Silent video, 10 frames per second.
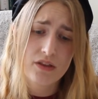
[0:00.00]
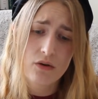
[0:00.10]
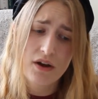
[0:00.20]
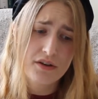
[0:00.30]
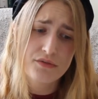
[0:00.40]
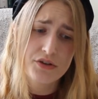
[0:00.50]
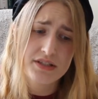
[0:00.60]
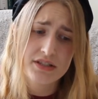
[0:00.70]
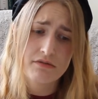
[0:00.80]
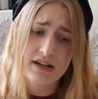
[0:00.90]
quite
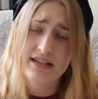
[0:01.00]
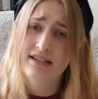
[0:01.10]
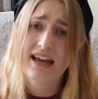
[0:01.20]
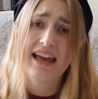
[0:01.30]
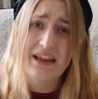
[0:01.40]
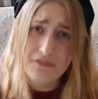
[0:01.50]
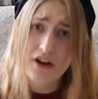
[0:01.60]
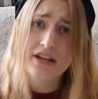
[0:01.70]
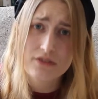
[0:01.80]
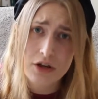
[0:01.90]
confusing to read. If
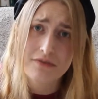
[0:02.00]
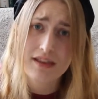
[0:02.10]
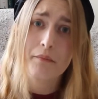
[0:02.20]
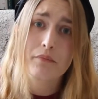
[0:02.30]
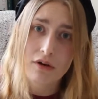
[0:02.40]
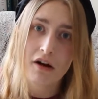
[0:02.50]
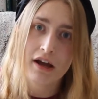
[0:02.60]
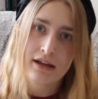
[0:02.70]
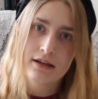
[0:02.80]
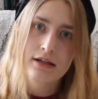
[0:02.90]
I'd have known that
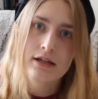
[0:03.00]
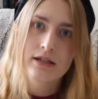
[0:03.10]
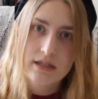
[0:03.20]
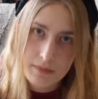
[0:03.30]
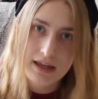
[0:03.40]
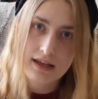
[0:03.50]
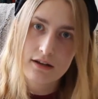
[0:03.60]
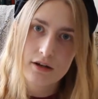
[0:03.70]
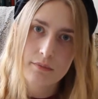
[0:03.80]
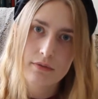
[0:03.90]
prior to picking
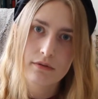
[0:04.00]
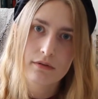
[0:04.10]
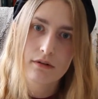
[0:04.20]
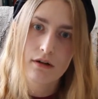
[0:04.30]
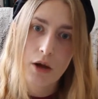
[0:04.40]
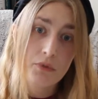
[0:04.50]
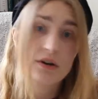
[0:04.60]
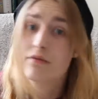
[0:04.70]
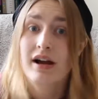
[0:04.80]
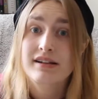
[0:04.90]
it up, I
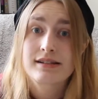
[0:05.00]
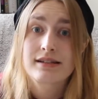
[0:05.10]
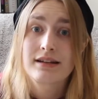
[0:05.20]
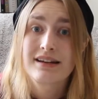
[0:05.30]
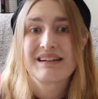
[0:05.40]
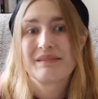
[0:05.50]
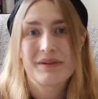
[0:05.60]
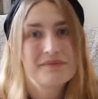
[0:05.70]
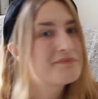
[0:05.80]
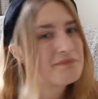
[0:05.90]
wouldn't have read,
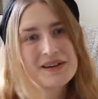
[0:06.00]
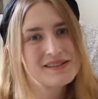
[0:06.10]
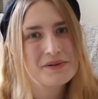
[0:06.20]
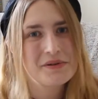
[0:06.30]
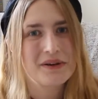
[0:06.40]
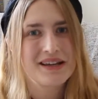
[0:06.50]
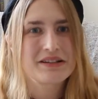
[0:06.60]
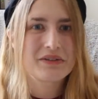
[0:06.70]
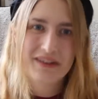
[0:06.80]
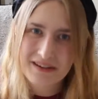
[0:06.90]
but because it was on
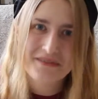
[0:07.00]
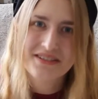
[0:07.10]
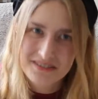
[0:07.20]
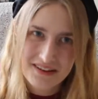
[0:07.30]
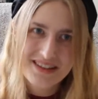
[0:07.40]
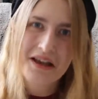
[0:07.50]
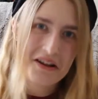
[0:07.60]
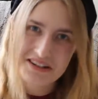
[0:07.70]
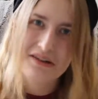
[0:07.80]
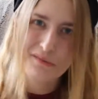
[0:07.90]
Kindle, it's
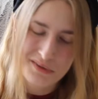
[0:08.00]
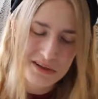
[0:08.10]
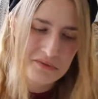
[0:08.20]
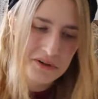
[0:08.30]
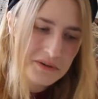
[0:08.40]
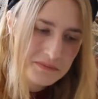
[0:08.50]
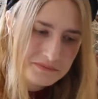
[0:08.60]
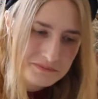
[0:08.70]
harder to have a flip through.